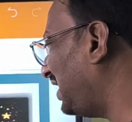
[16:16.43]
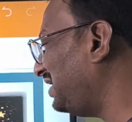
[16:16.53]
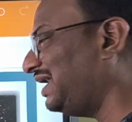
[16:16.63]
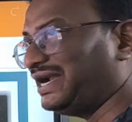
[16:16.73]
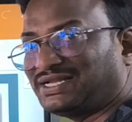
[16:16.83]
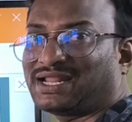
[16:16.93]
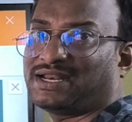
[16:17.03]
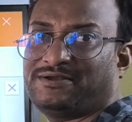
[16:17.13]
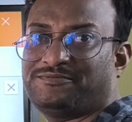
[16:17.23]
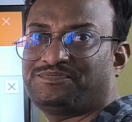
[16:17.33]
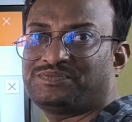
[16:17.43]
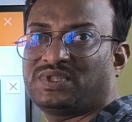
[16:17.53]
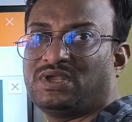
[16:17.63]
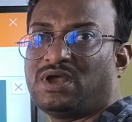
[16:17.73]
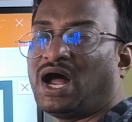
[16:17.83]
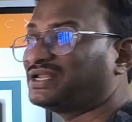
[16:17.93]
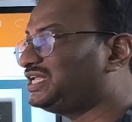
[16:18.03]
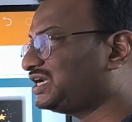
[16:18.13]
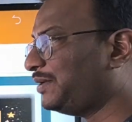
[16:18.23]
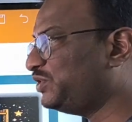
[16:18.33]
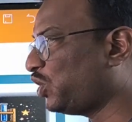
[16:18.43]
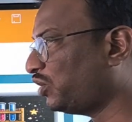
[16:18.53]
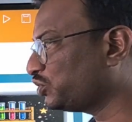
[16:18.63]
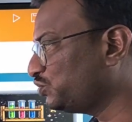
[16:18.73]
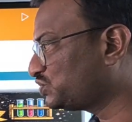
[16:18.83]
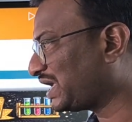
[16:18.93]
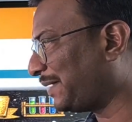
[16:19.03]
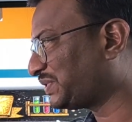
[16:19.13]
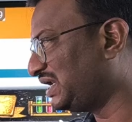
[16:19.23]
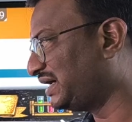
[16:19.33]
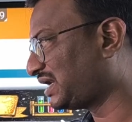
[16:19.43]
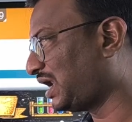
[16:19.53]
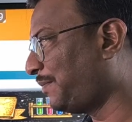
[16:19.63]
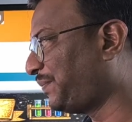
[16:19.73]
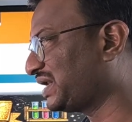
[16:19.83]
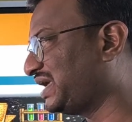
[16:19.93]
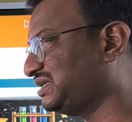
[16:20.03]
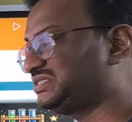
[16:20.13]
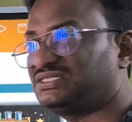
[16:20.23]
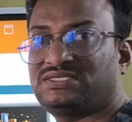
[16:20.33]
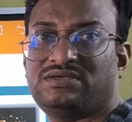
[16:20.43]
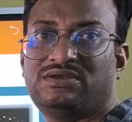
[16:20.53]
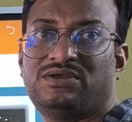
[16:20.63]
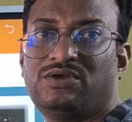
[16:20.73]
N letter, at that time you have to use capital letter, uppercase.